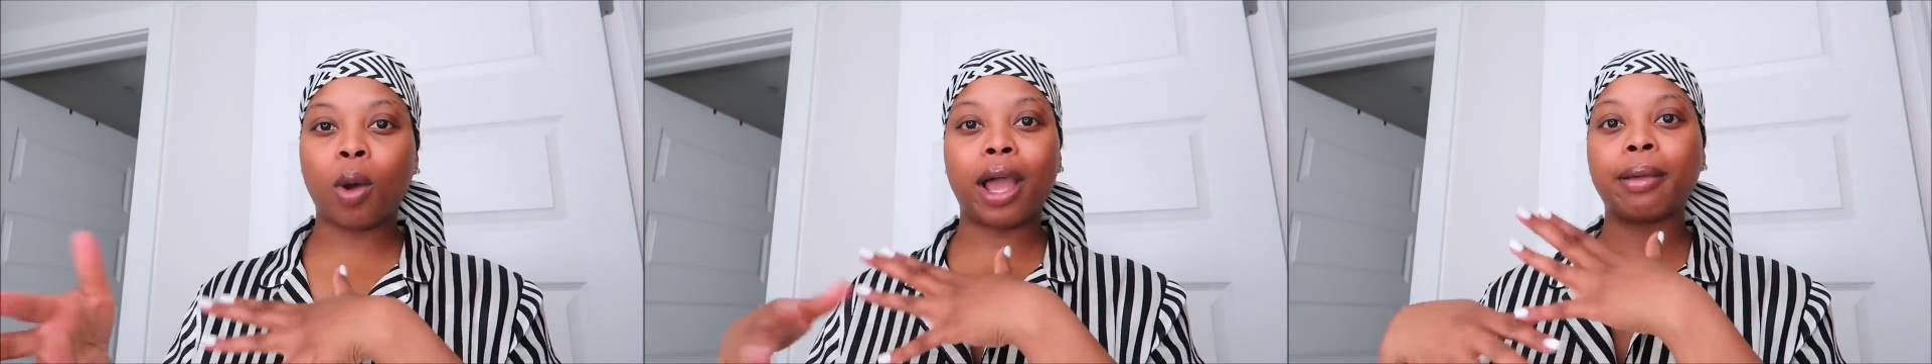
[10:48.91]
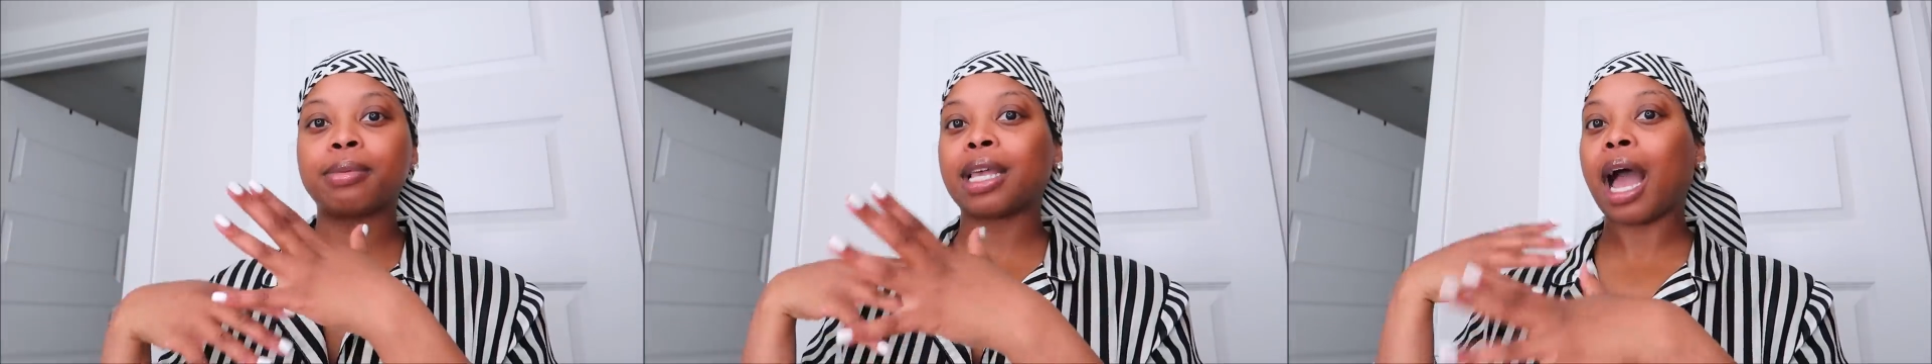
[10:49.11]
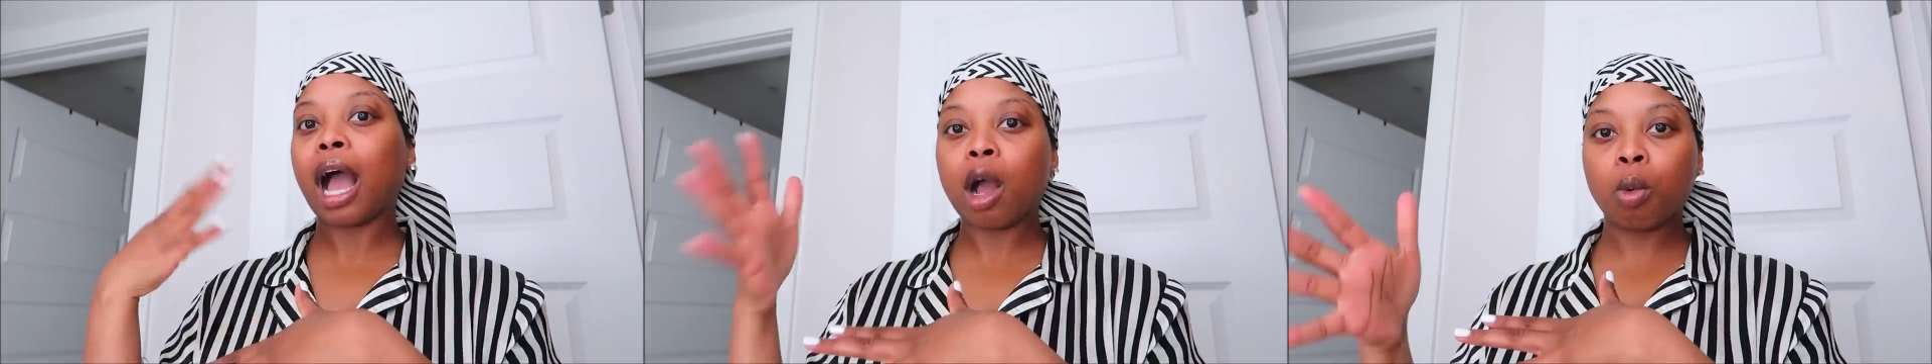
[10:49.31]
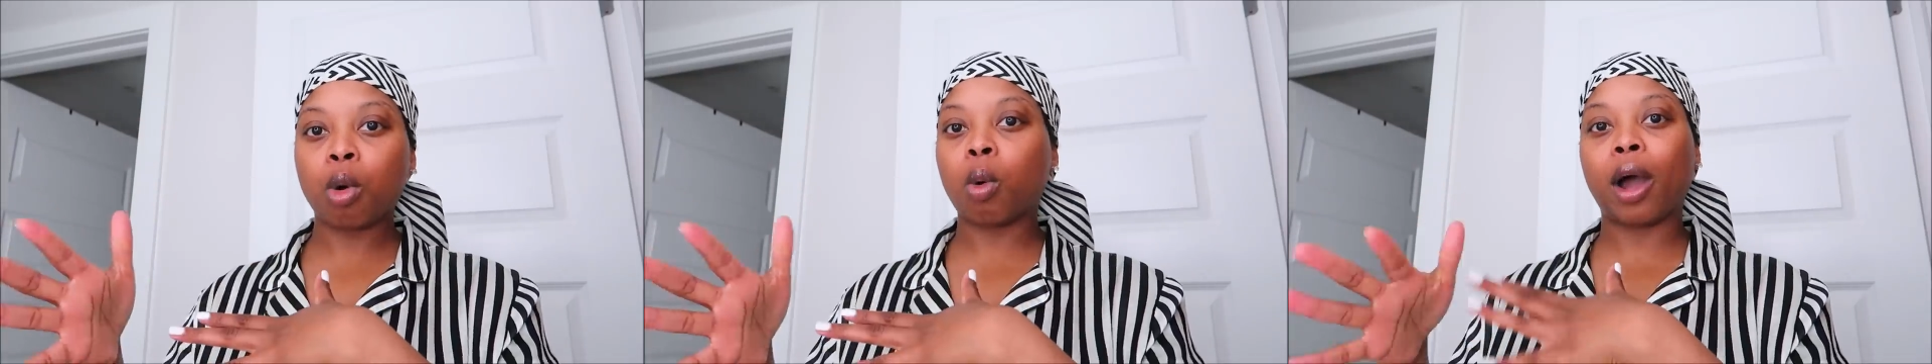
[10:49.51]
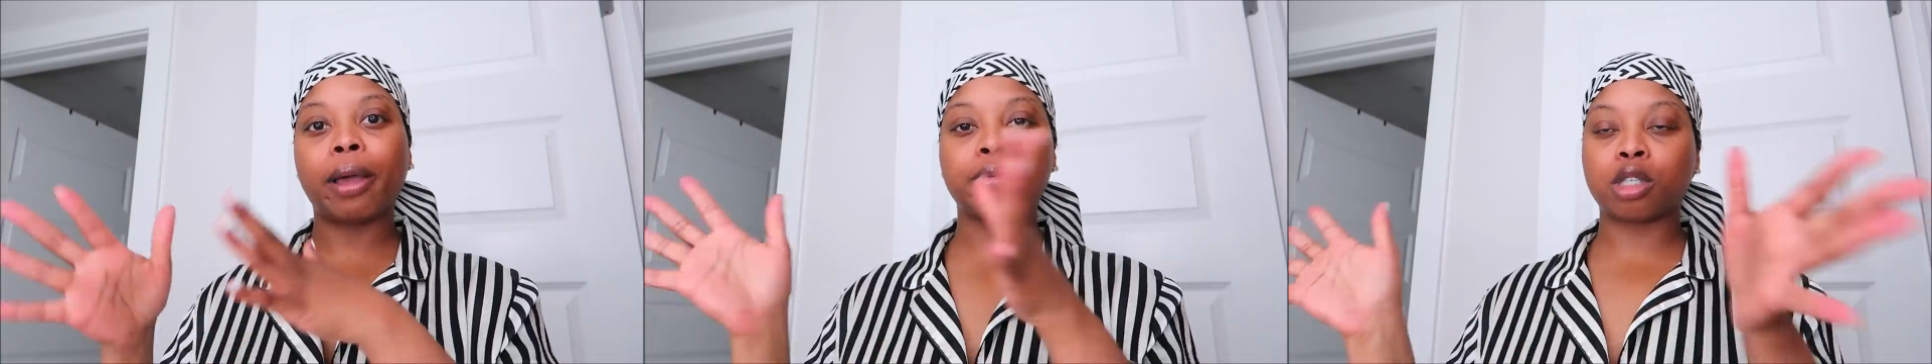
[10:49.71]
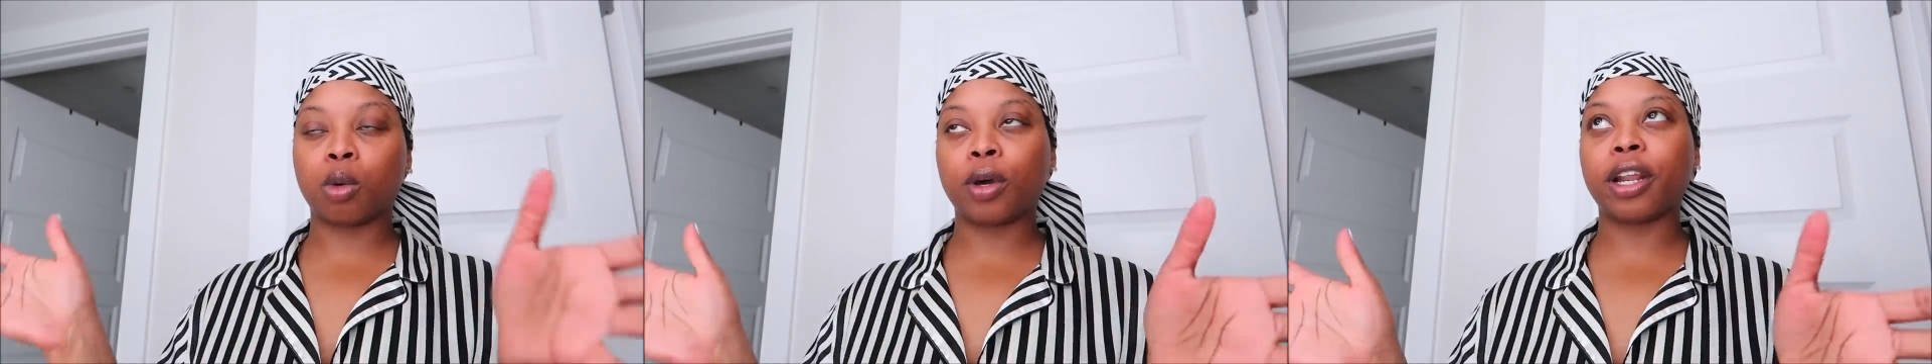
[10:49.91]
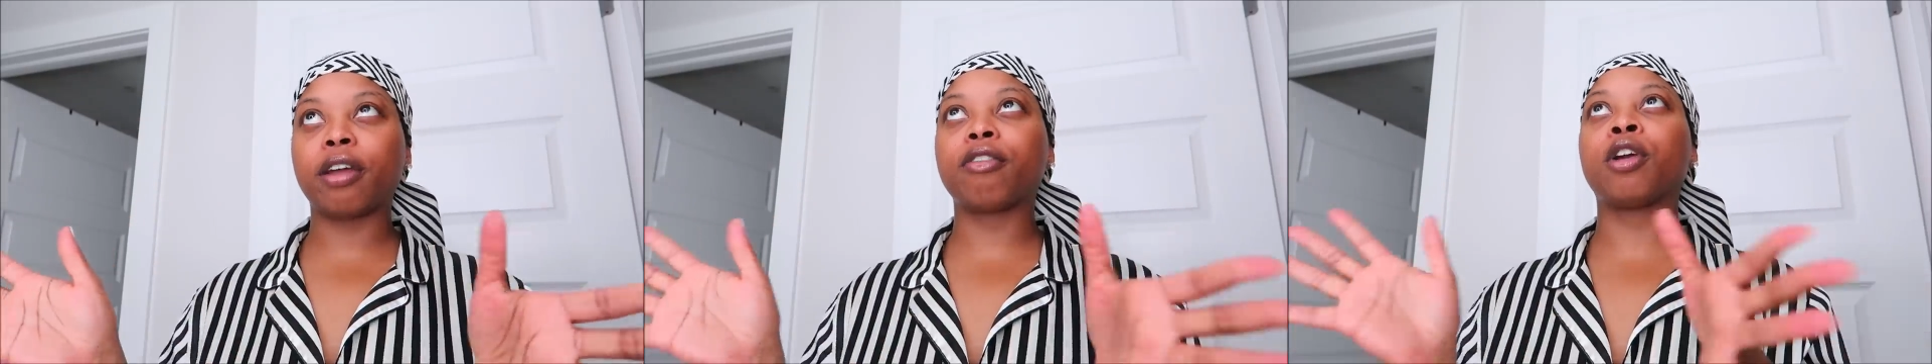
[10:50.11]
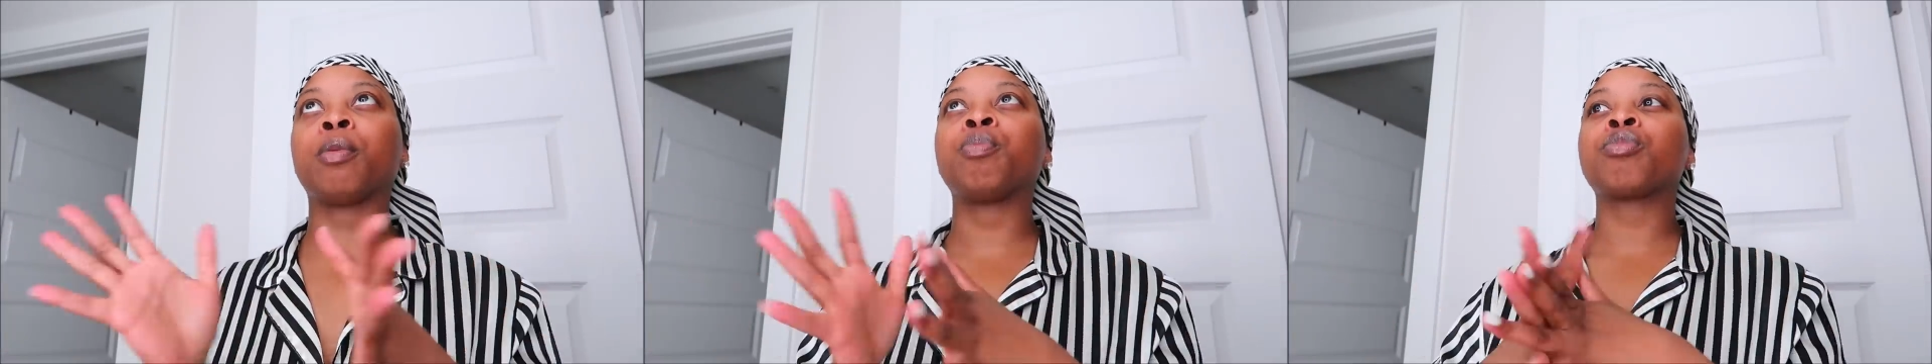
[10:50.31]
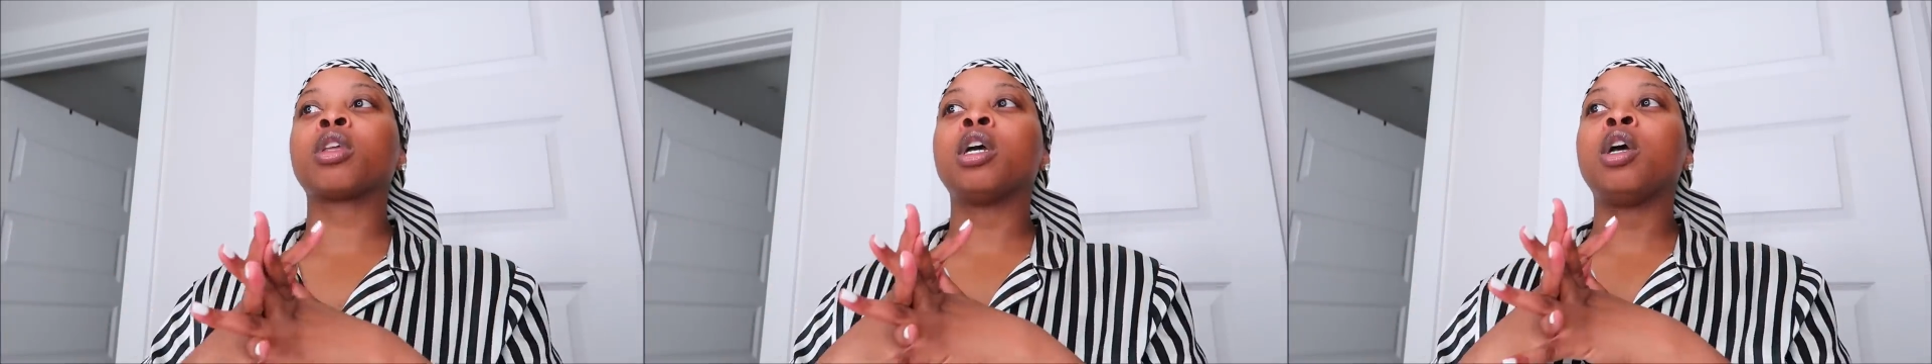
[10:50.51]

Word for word: wipes aqua wipes or whatever